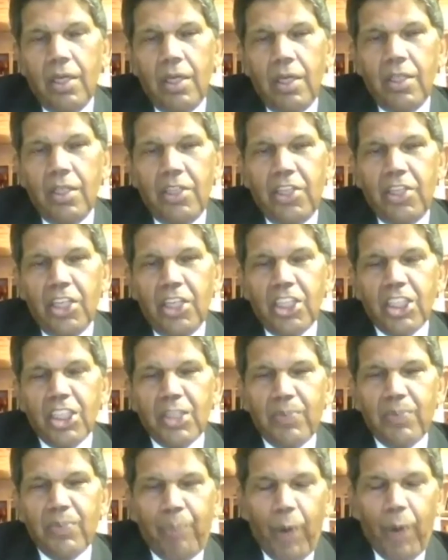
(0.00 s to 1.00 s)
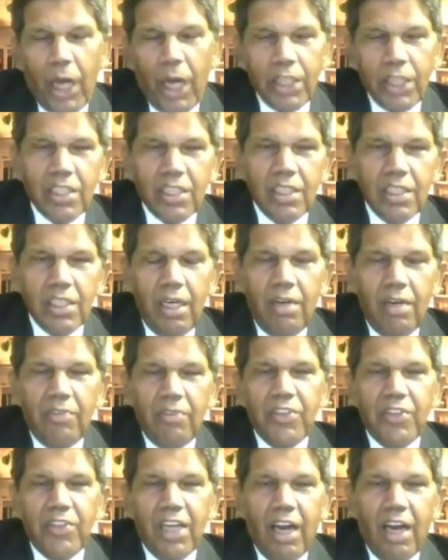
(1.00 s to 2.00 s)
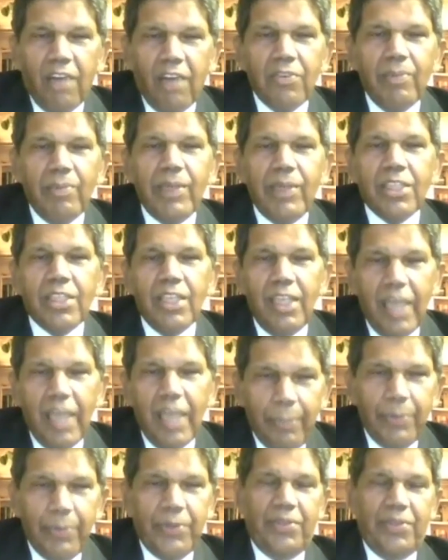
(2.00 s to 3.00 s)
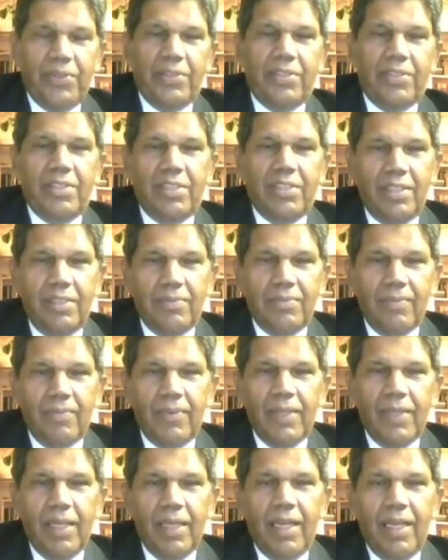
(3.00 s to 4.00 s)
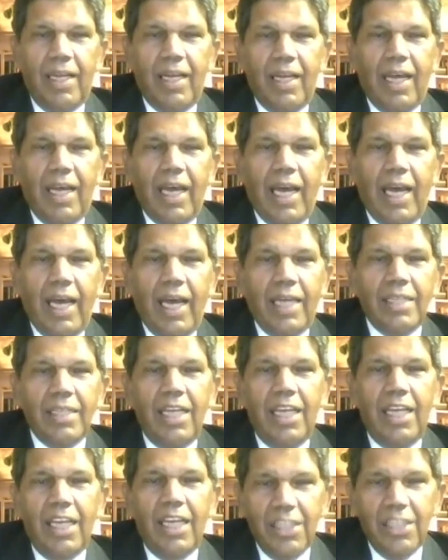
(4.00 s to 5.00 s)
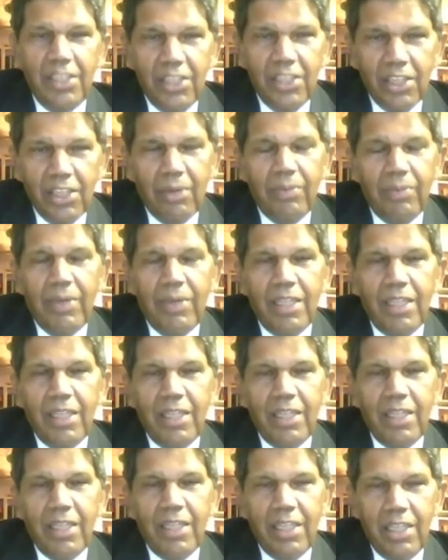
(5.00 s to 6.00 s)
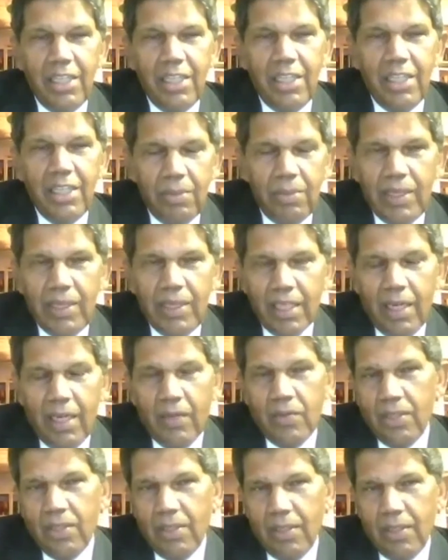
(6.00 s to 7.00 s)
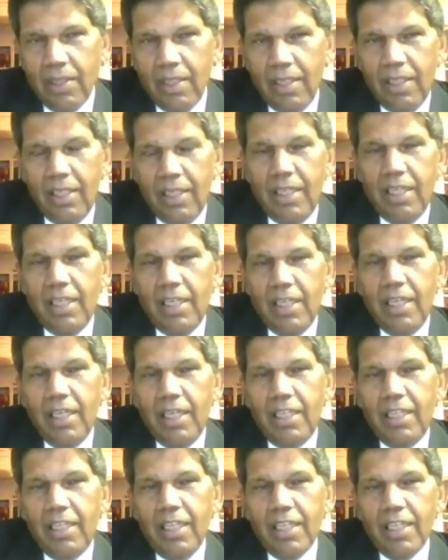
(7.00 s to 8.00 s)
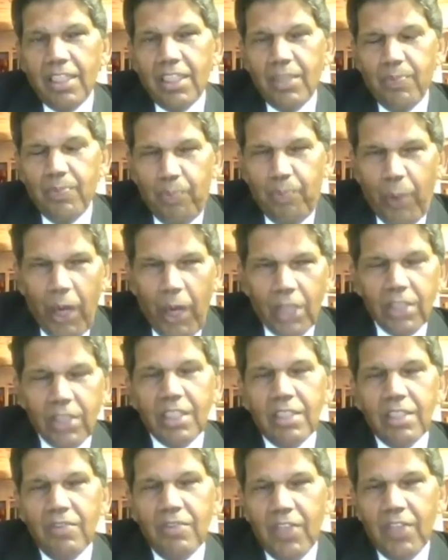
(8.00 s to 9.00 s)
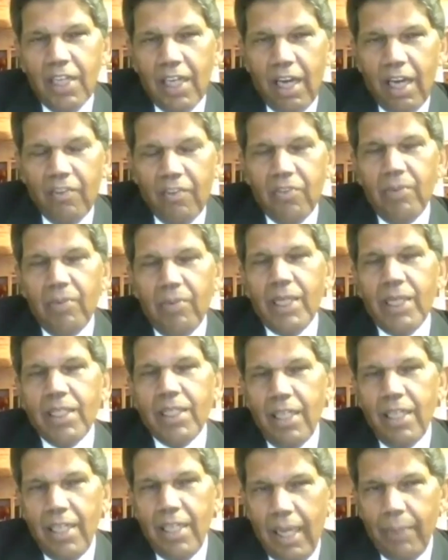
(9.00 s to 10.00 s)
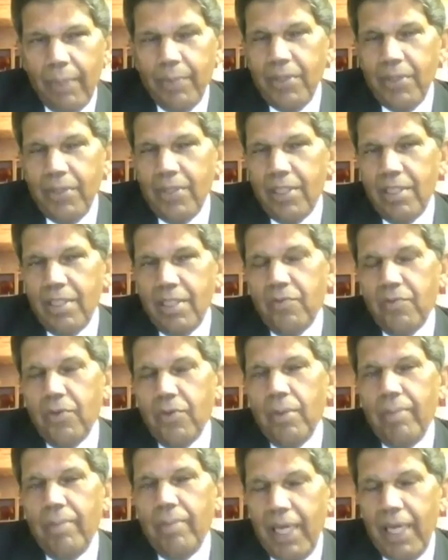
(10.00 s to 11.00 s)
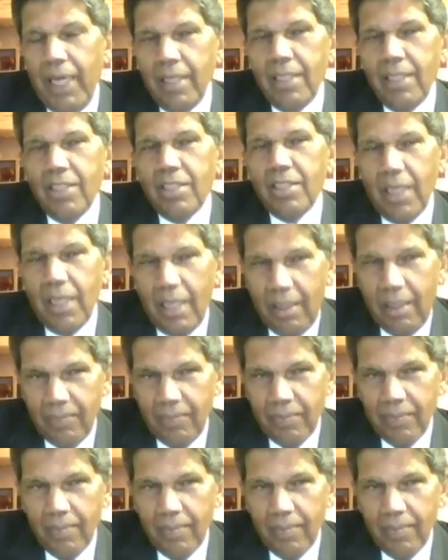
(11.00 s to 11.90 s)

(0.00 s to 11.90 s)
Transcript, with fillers: the spots of the governmental leopards. And in the Human Rights Council, the spots of the governmental leopards have remained the same.